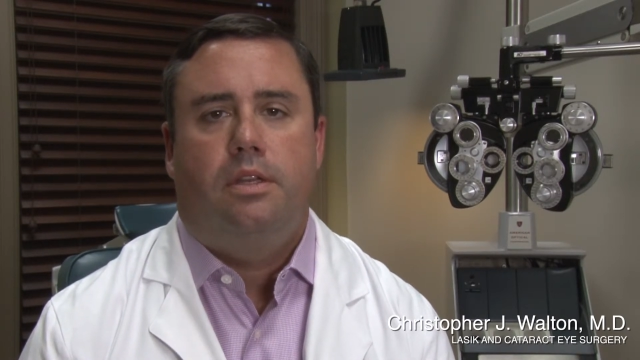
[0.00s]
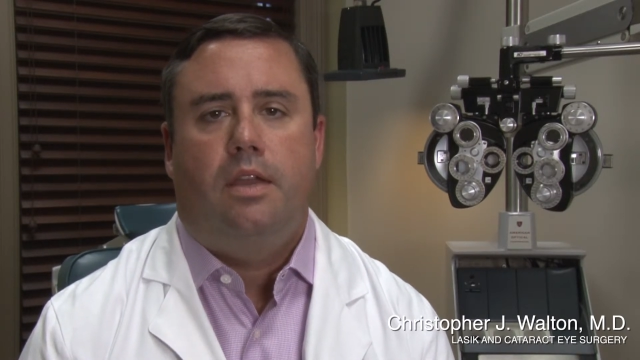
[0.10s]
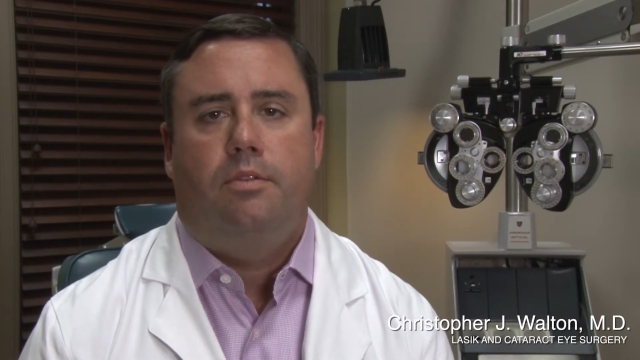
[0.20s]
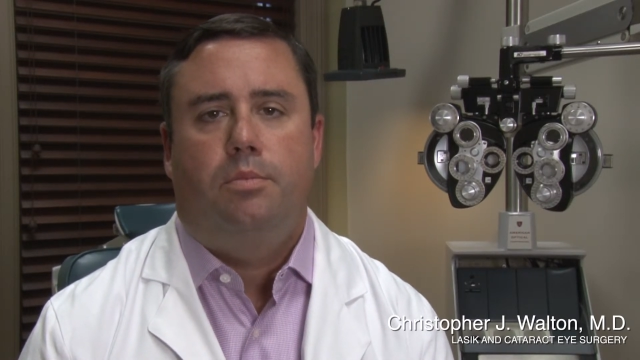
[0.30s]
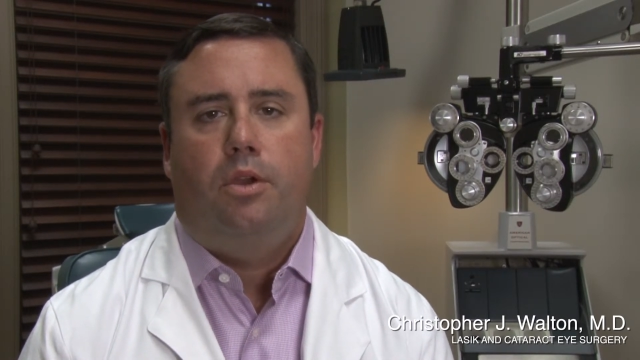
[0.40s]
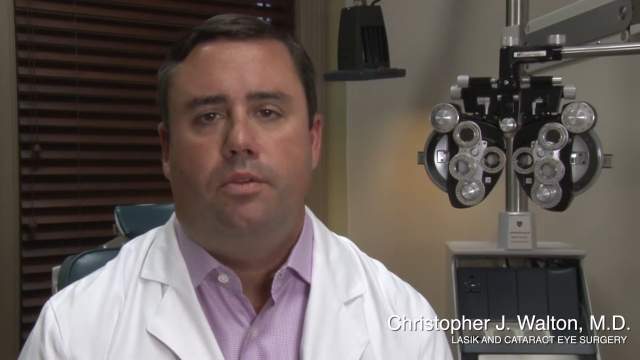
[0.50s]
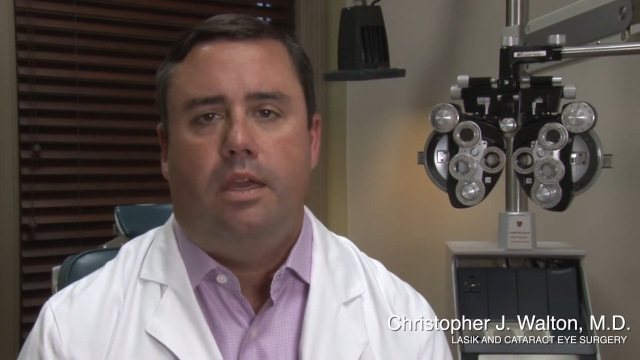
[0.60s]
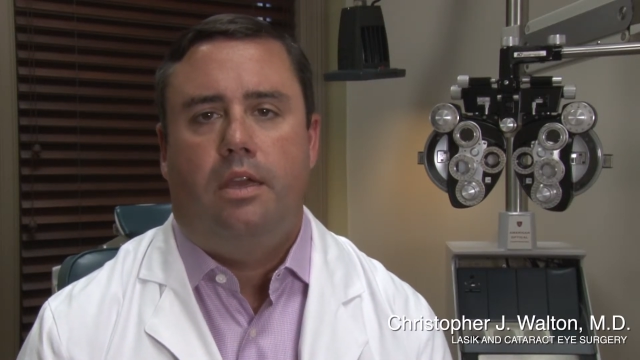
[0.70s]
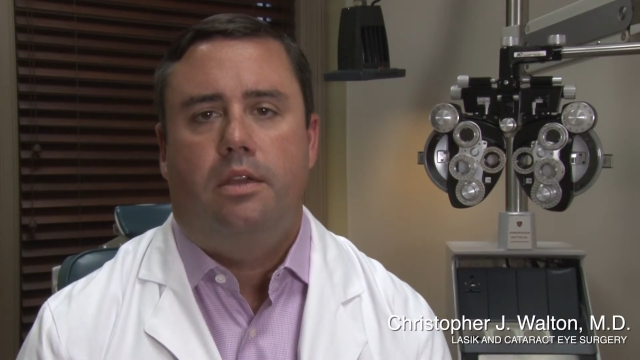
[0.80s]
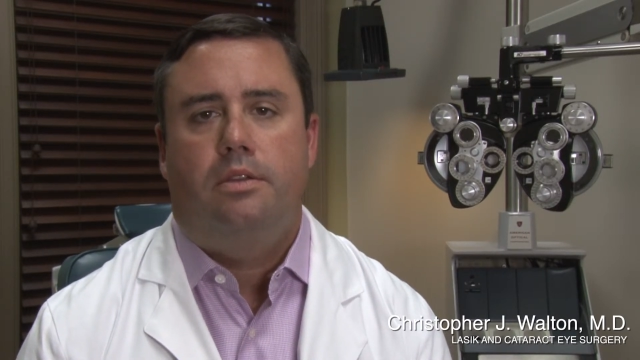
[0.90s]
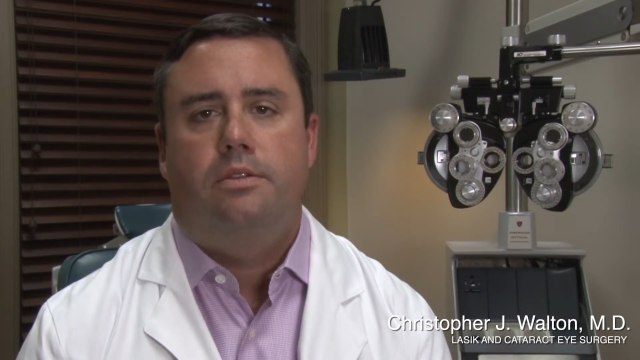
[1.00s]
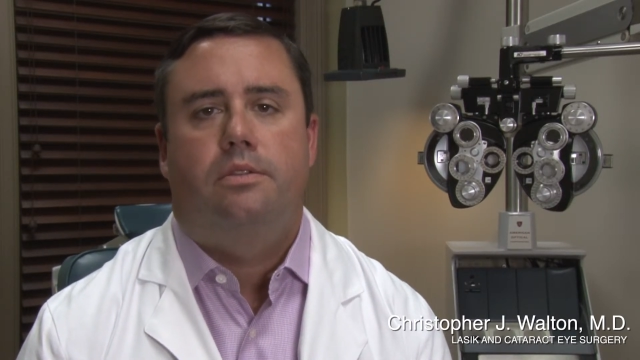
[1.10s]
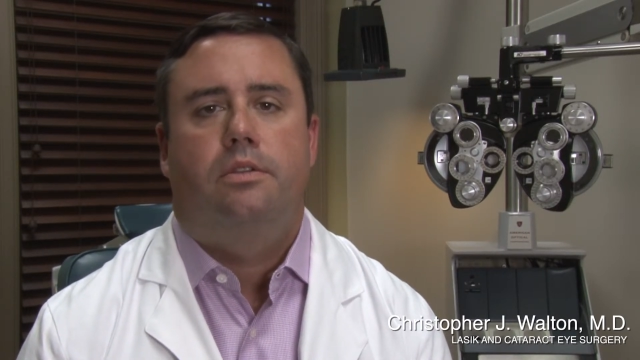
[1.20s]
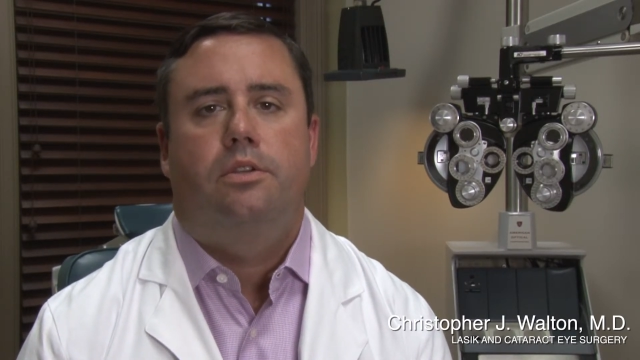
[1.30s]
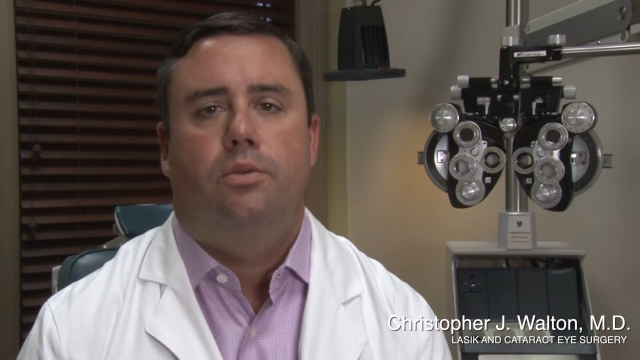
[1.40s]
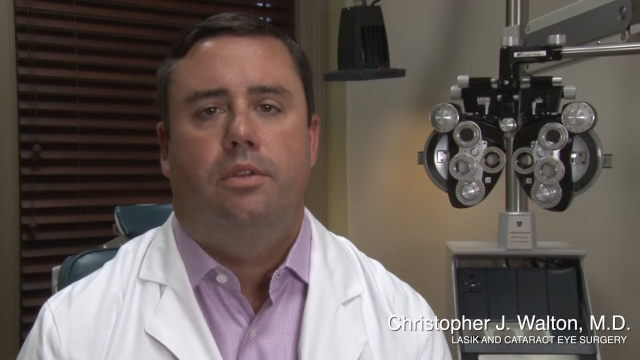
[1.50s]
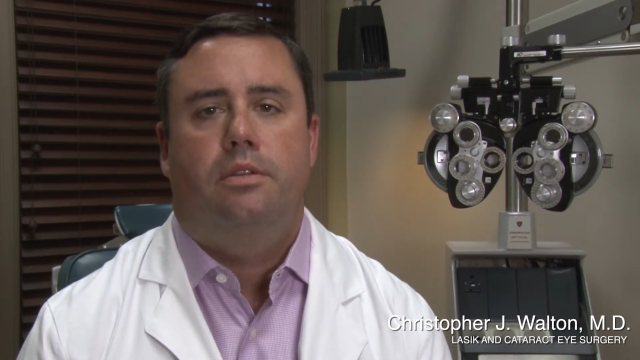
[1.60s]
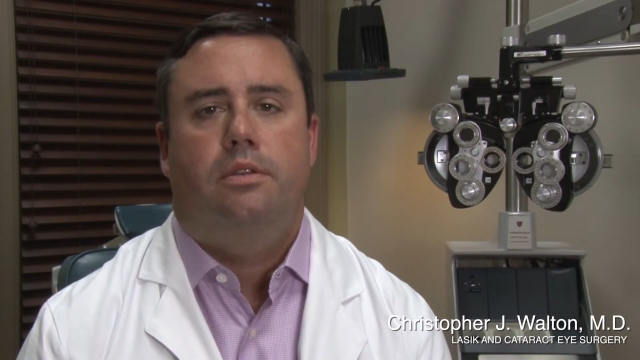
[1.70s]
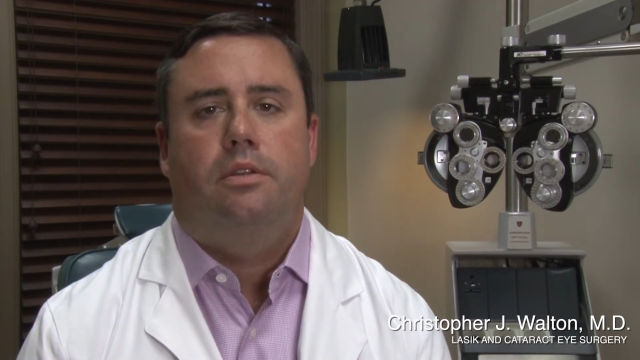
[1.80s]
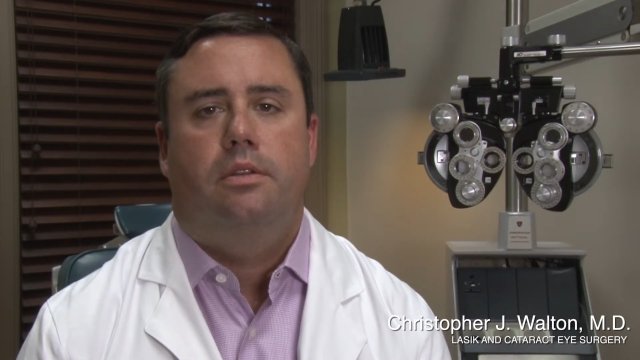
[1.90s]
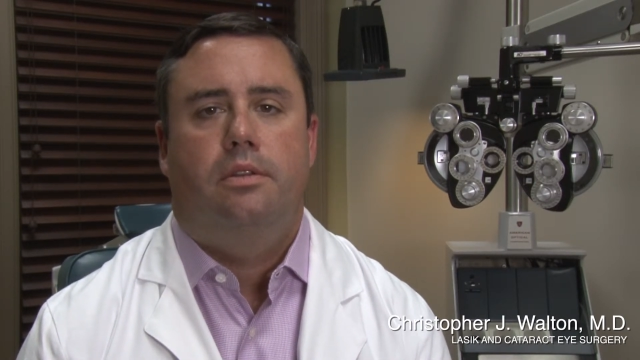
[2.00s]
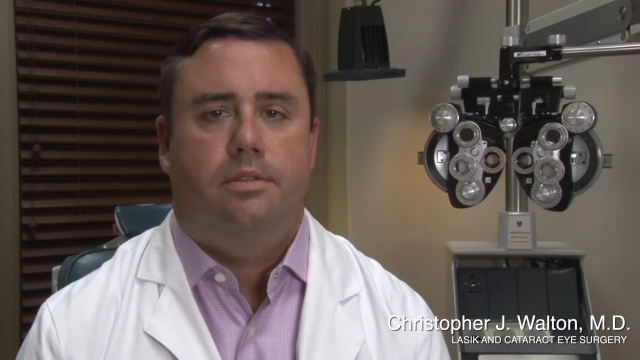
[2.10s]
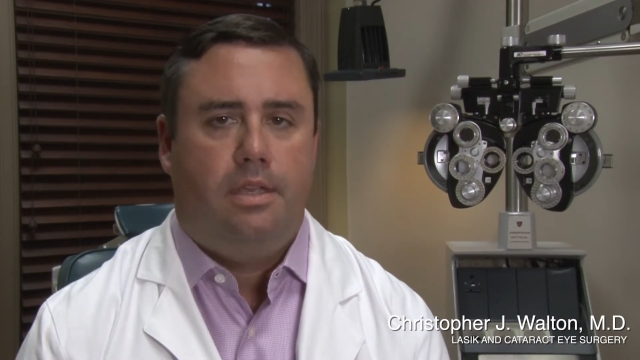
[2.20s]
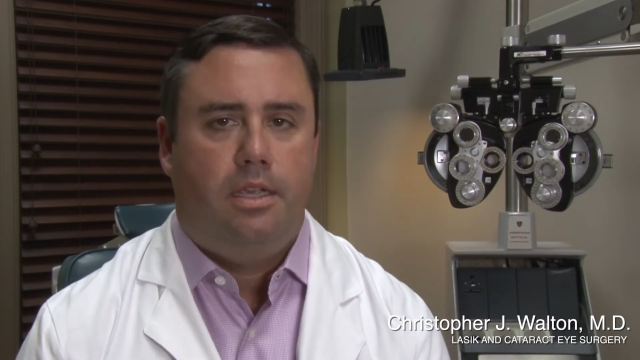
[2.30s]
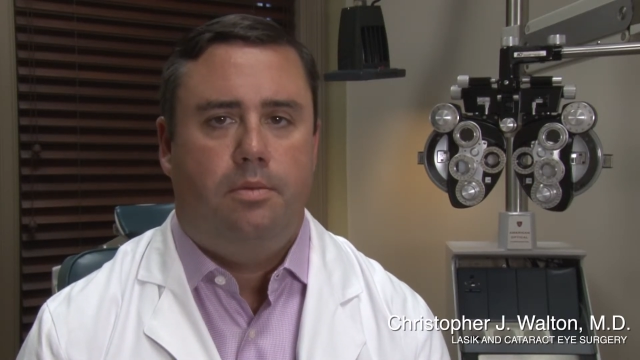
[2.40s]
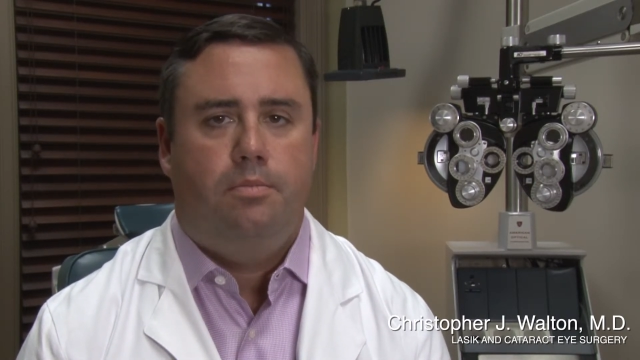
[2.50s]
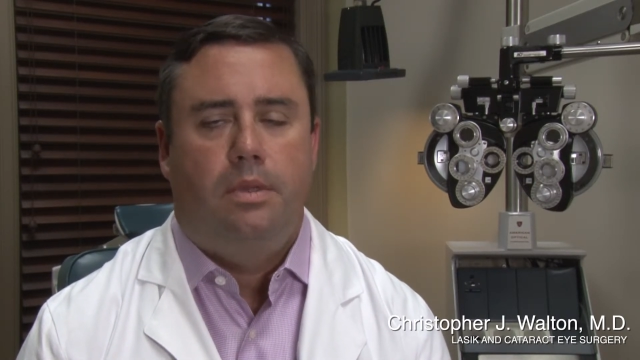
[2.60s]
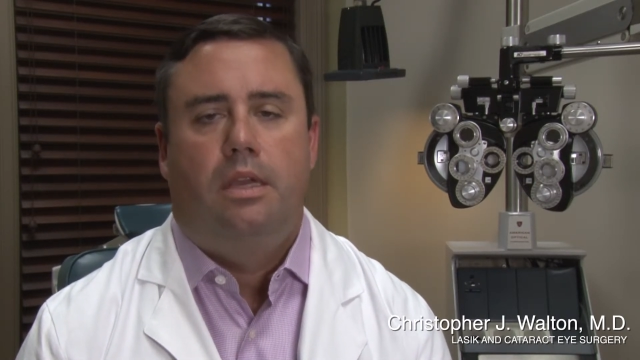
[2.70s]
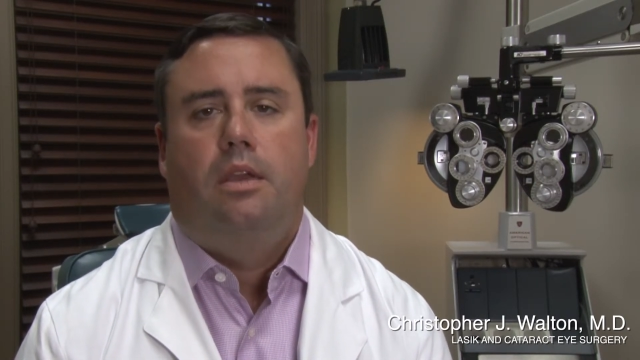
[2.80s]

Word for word: than having both eyes doing this, the same